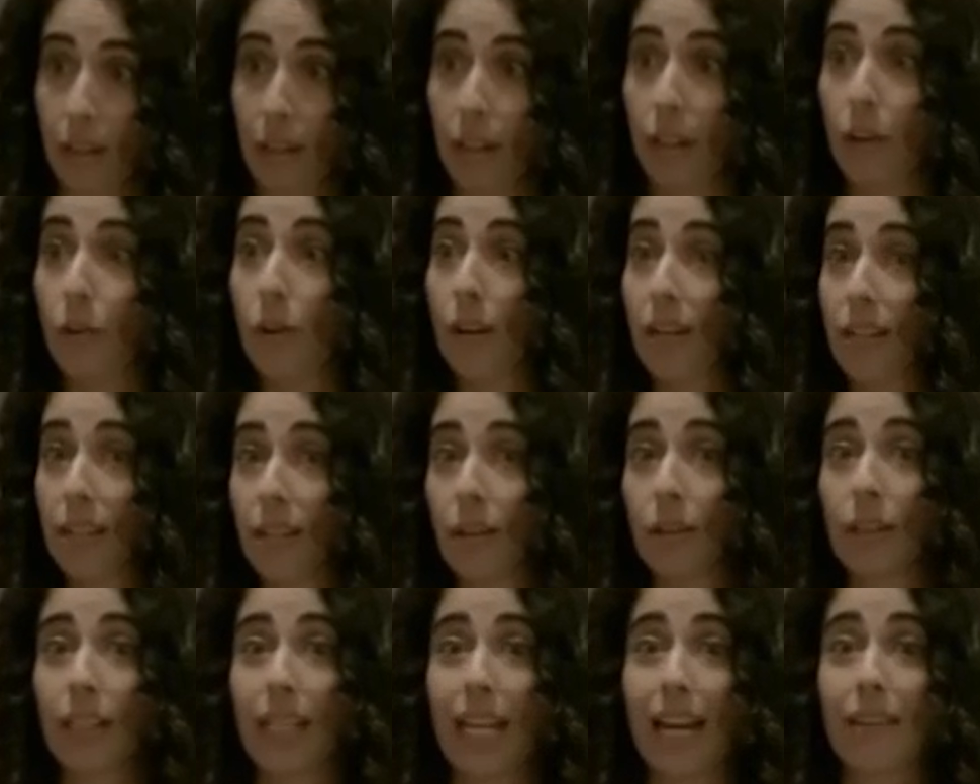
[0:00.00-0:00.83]
you don't
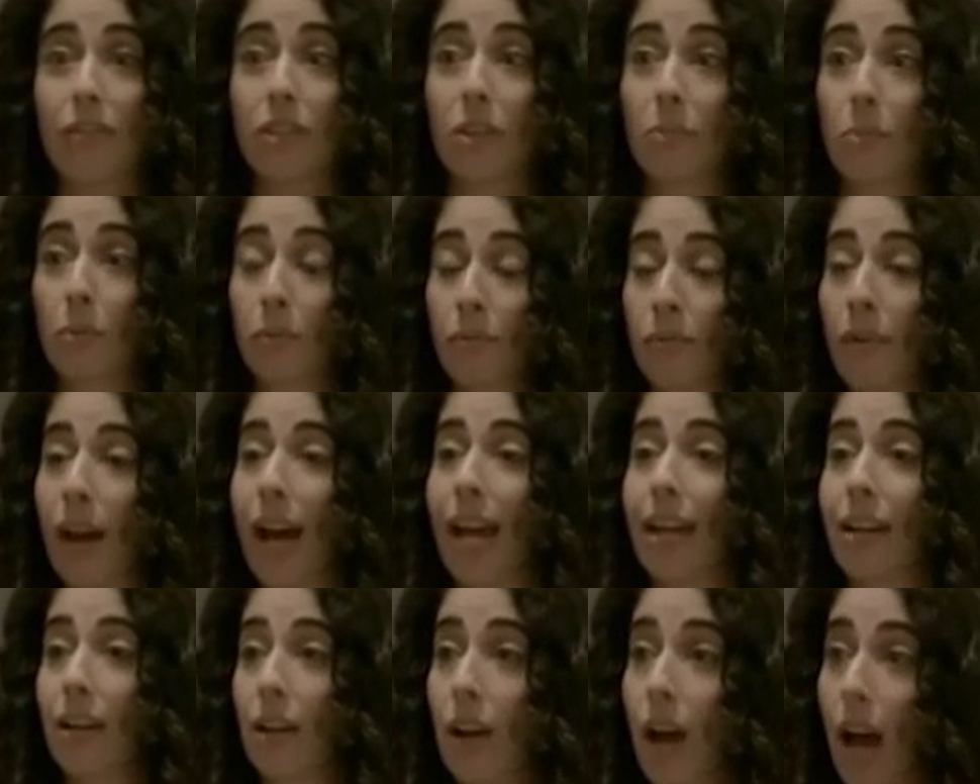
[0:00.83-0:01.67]
necessarily have to
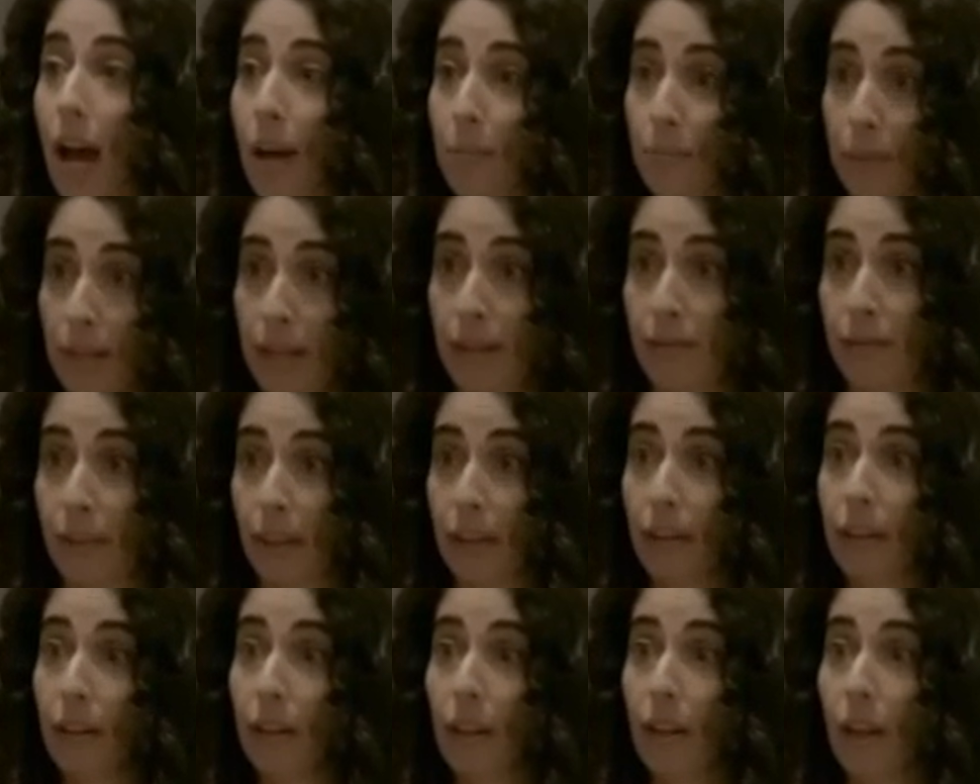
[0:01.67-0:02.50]
provide a copy of
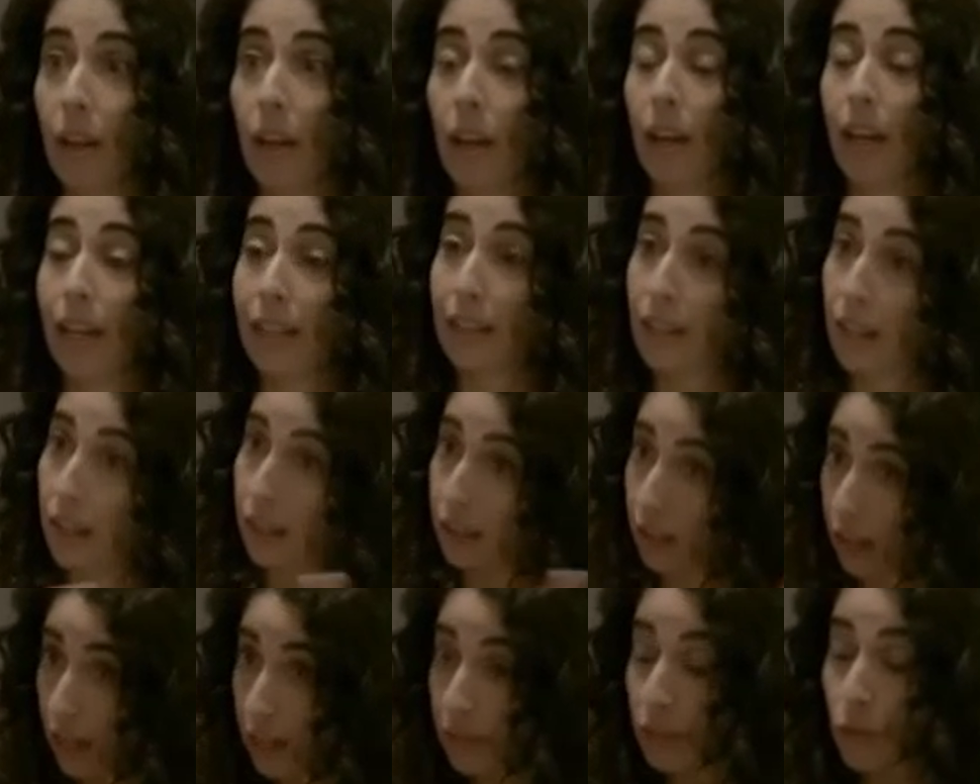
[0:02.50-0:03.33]
it
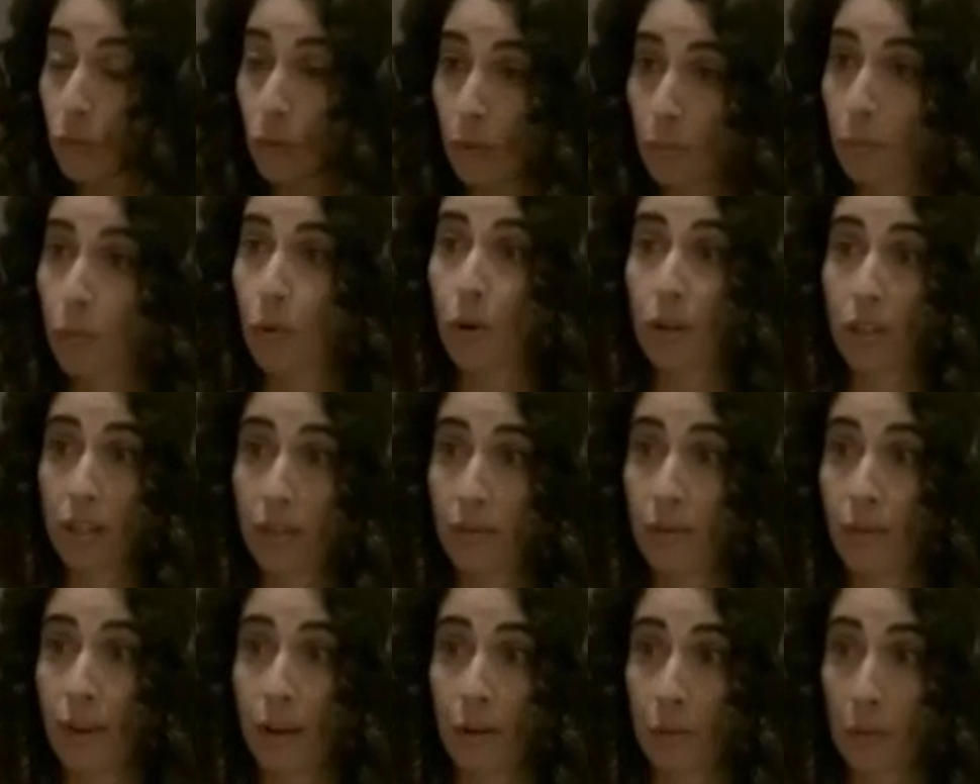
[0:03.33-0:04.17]
in the report
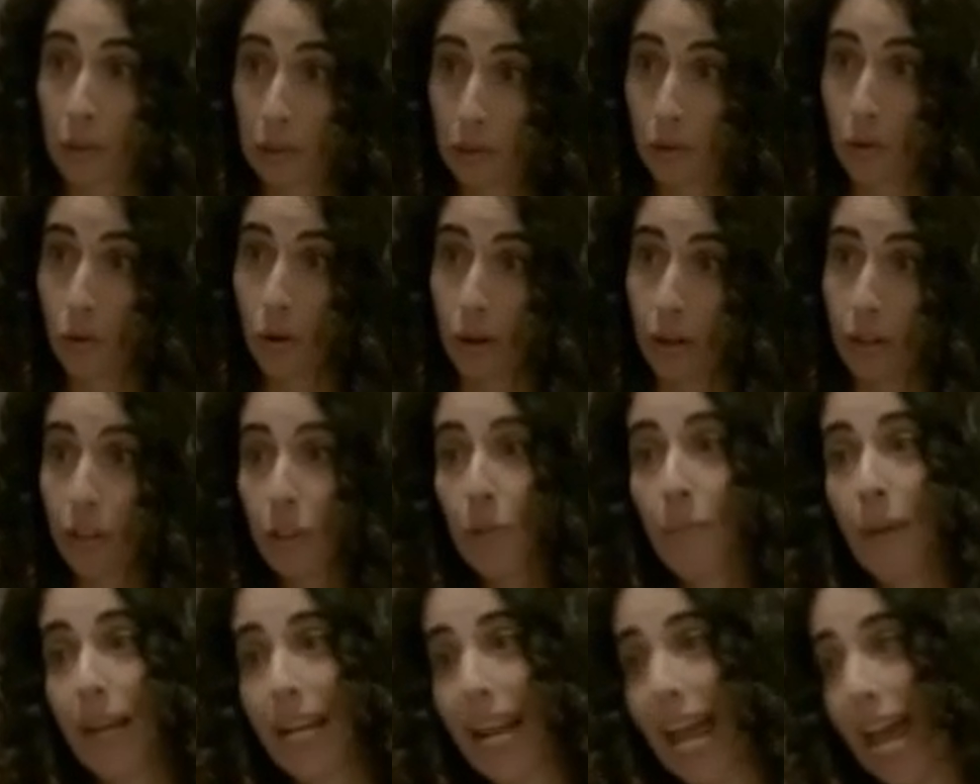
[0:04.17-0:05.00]
to federal court.
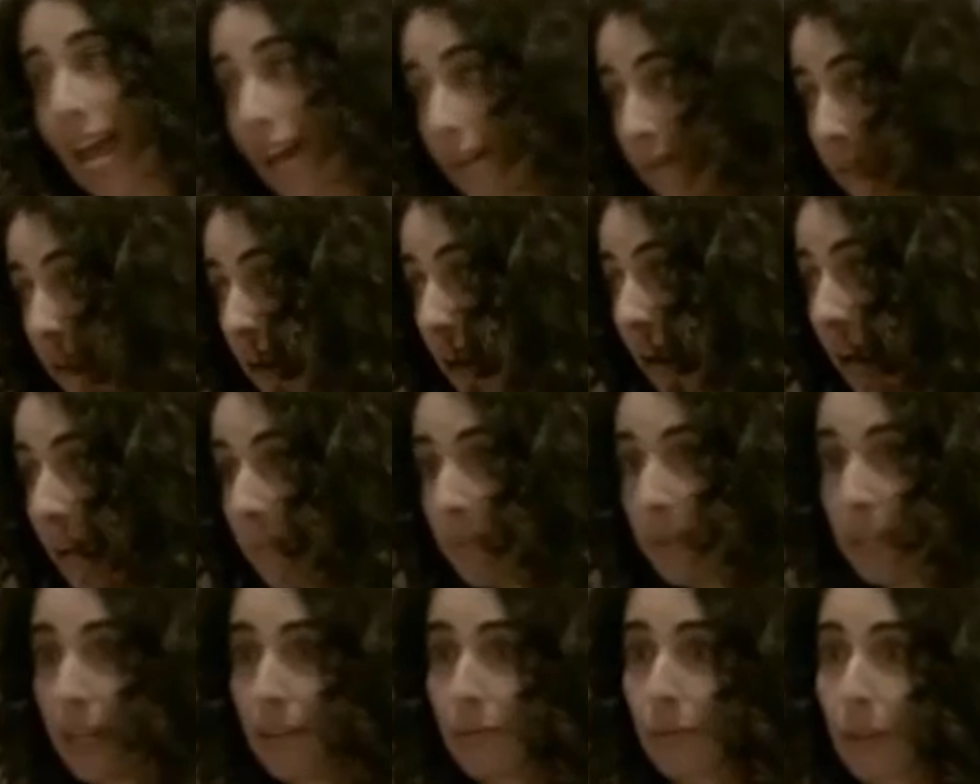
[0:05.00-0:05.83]
You might have a
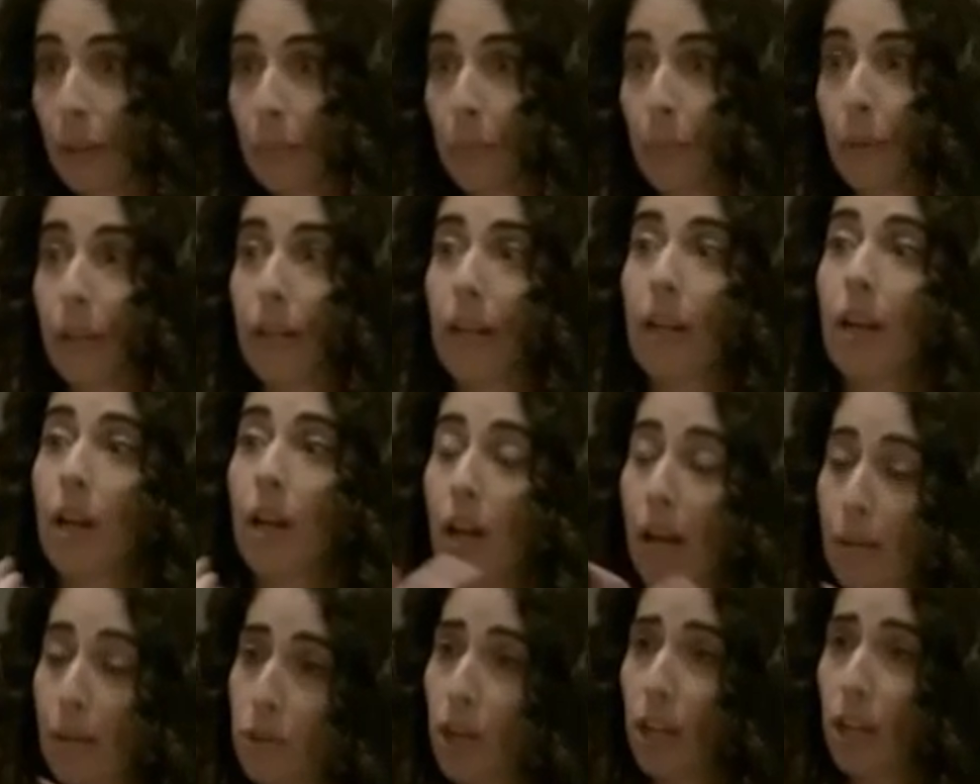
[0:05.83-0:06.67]
copy of it, but
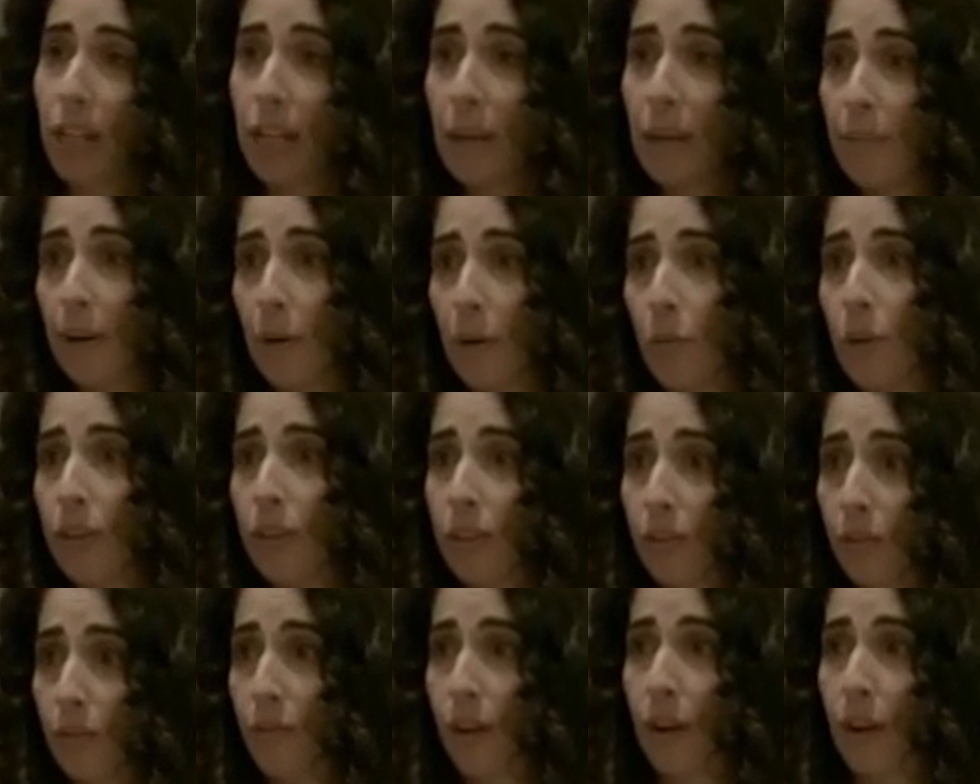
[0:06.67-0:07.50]
I'm talking about
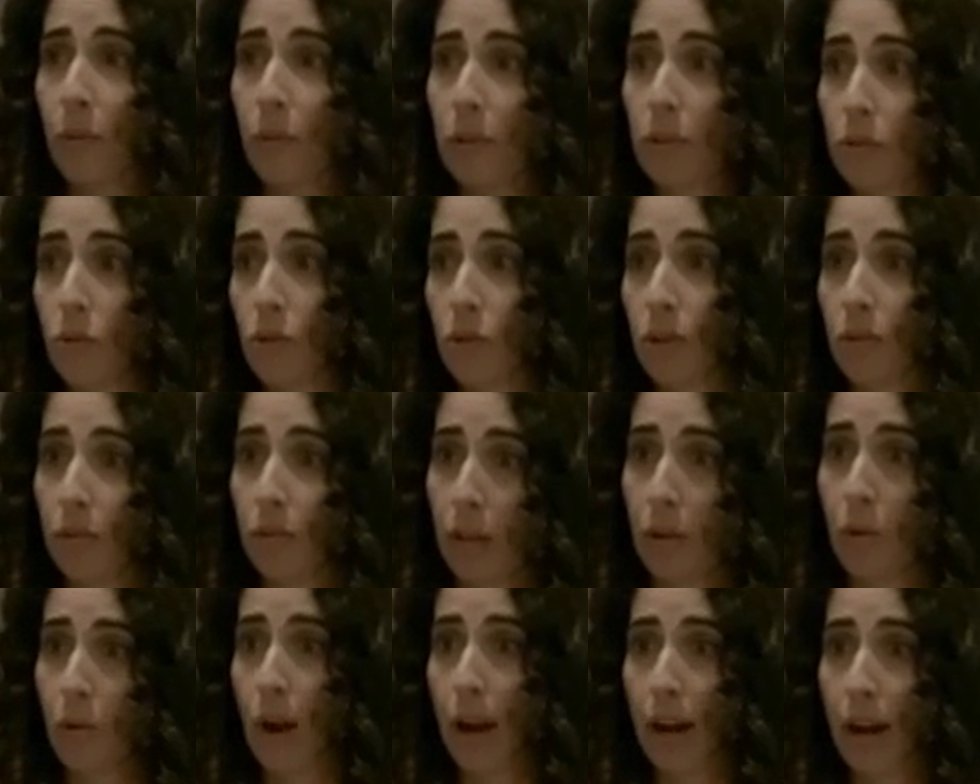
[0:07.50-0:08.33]
what the federal court
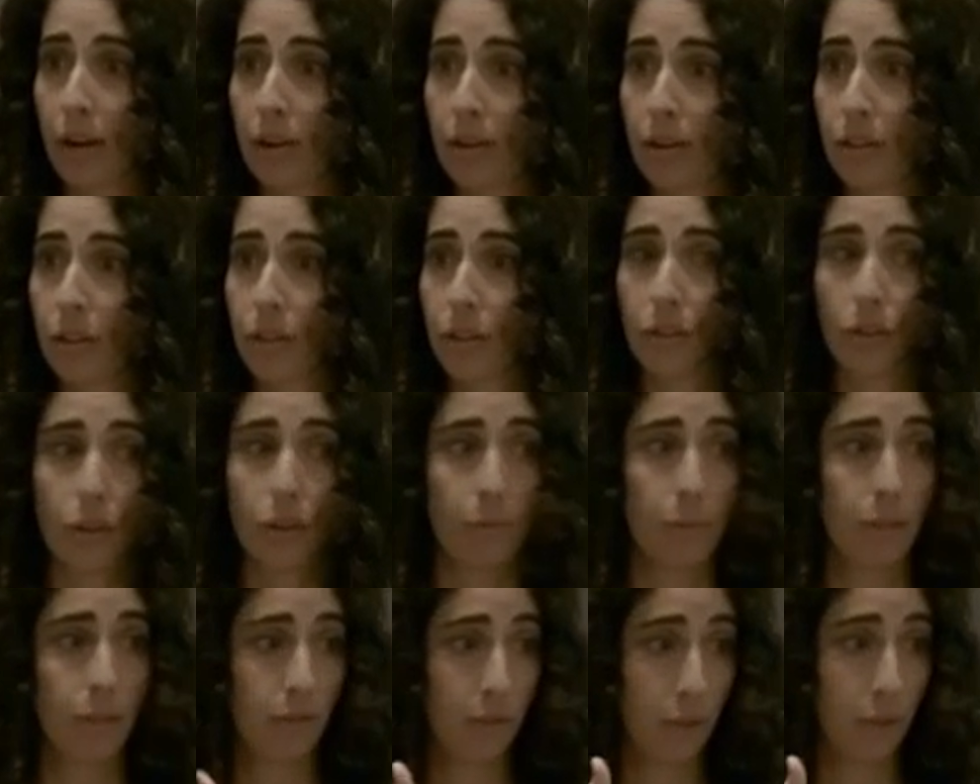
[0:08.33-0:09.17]
requires in
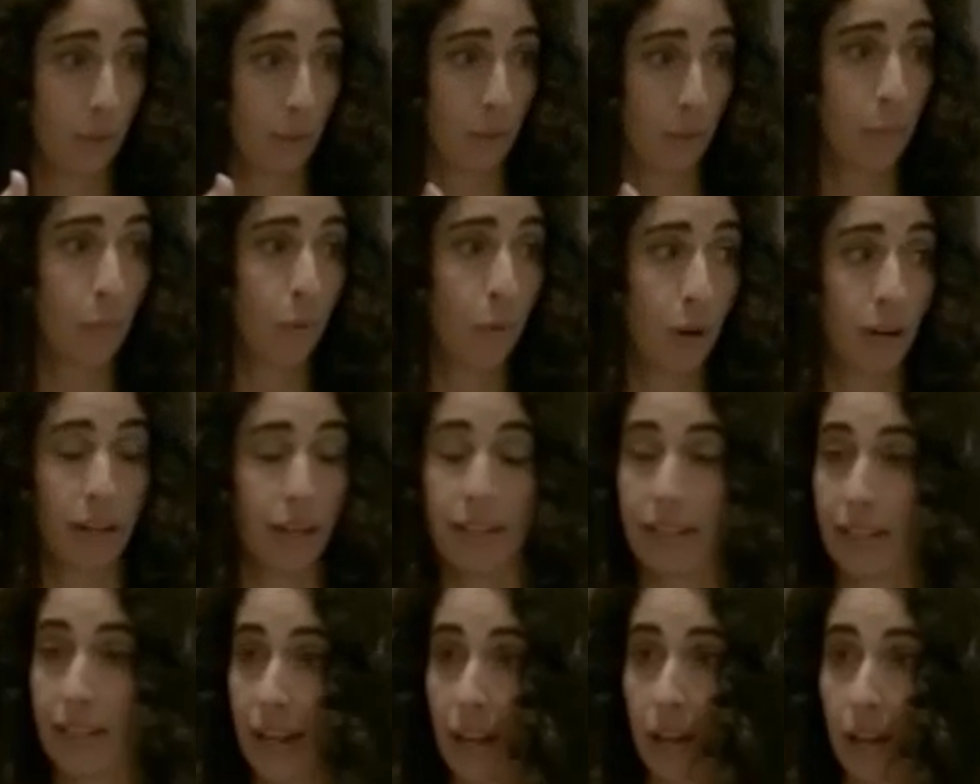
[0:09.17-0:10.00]
terms of the report
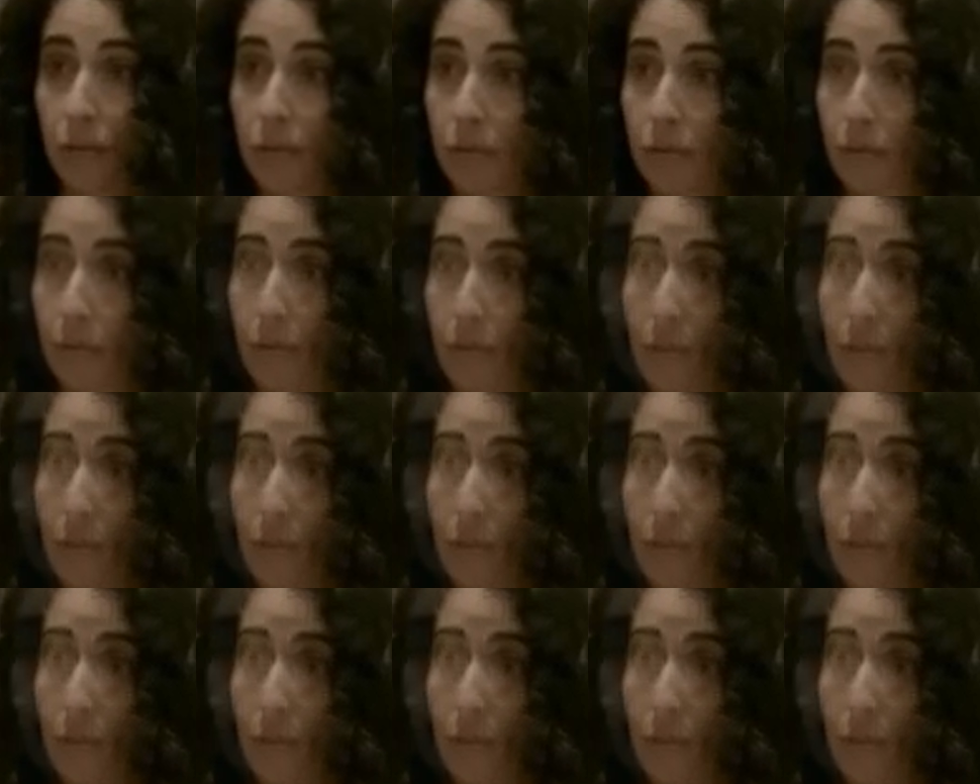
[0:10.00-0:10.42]
itself.